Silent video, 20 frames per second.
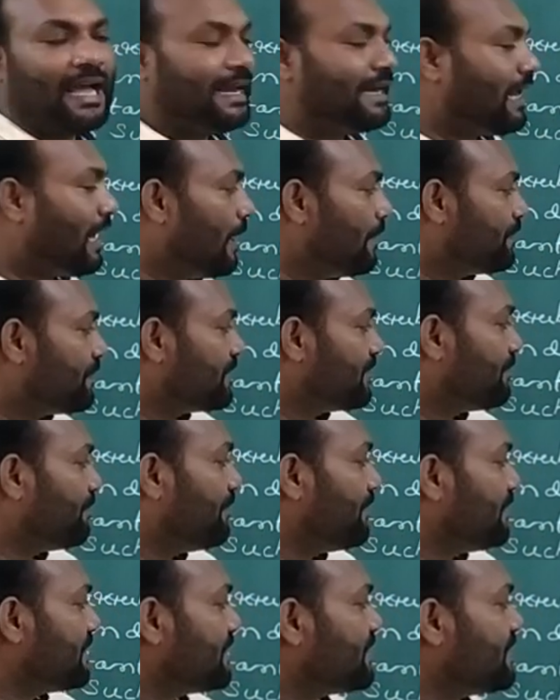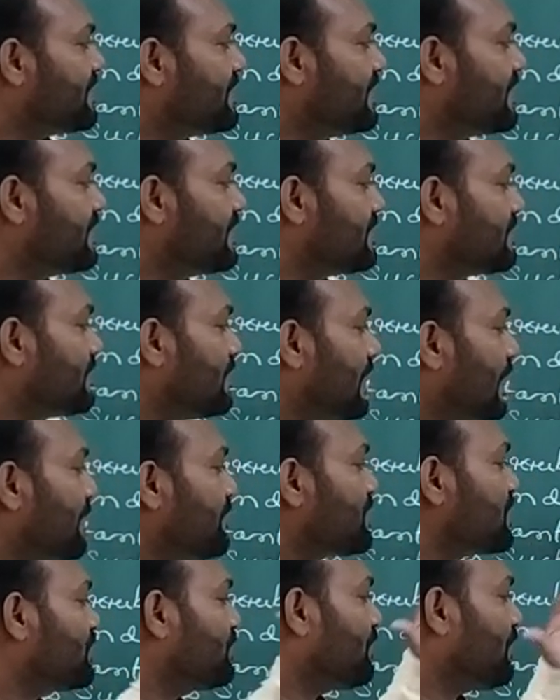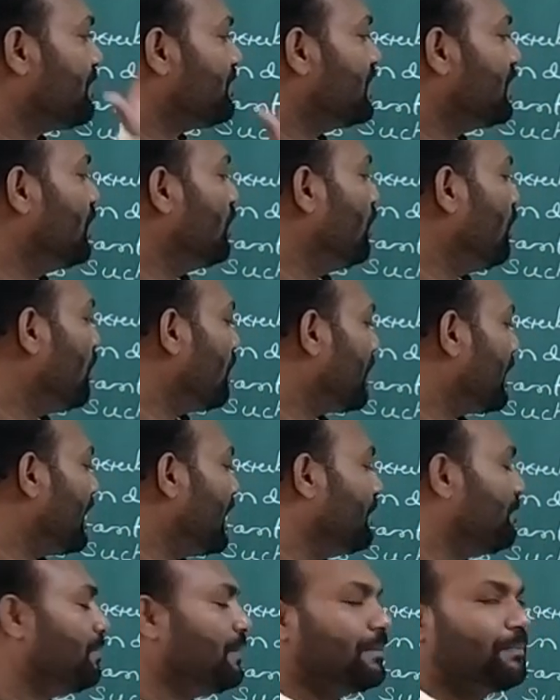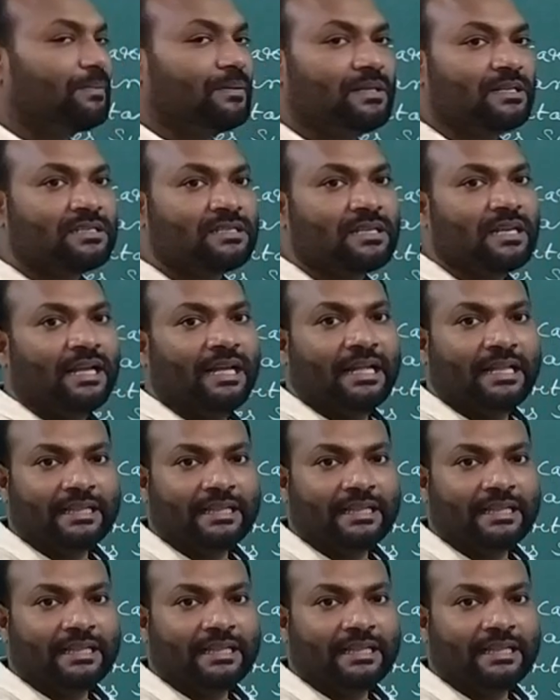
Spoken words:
and after purchasing the slaves from the local peoples,